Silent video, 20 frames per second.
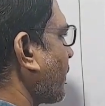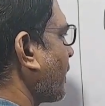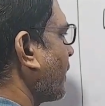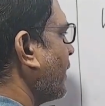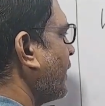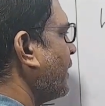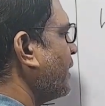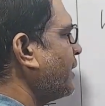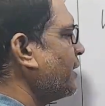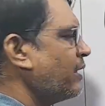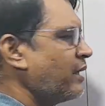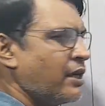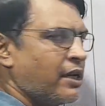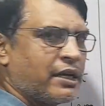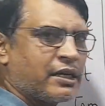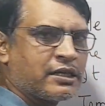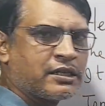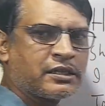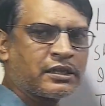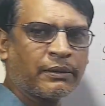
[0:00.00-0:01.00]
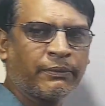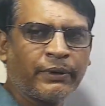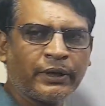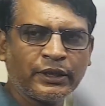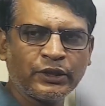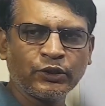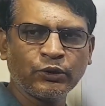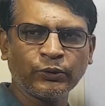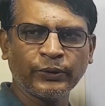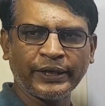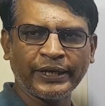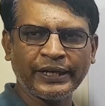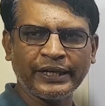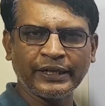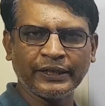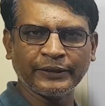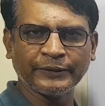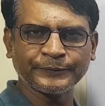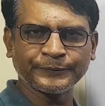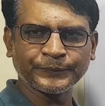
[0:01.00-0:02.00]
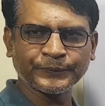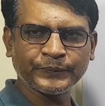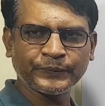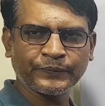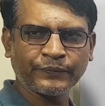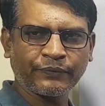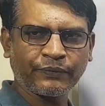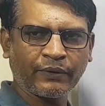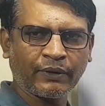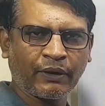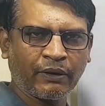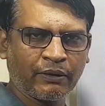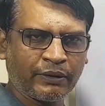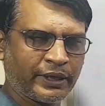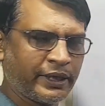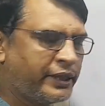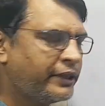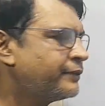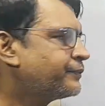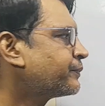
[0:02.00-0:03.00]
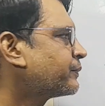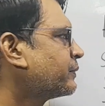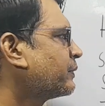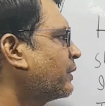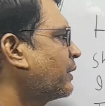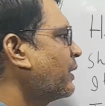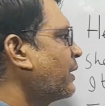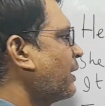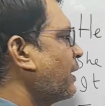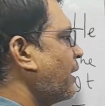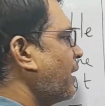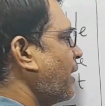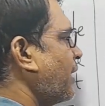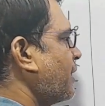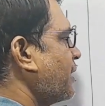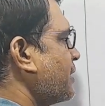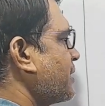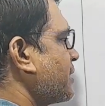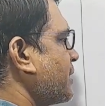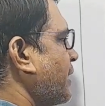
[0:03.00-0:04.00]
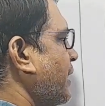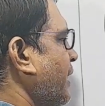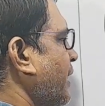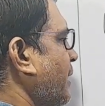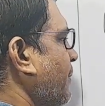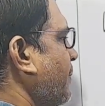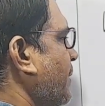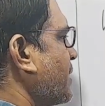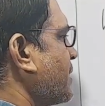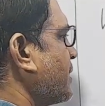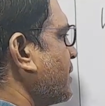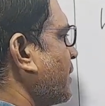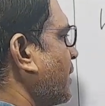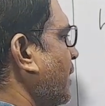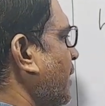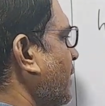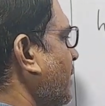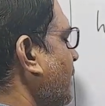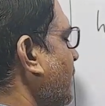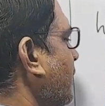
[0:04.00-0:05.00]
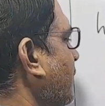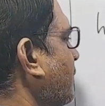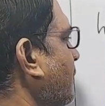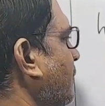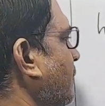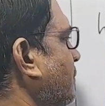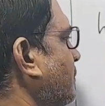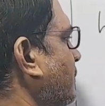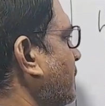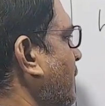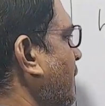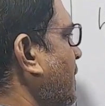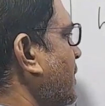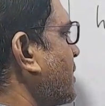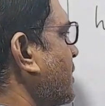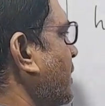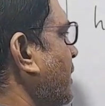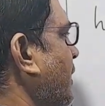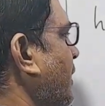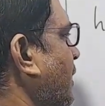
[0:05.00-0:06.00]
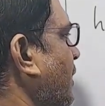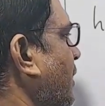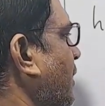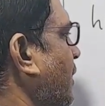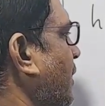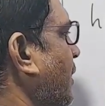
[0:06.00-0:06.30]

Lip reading: EWE. Okay, it is a basically it's a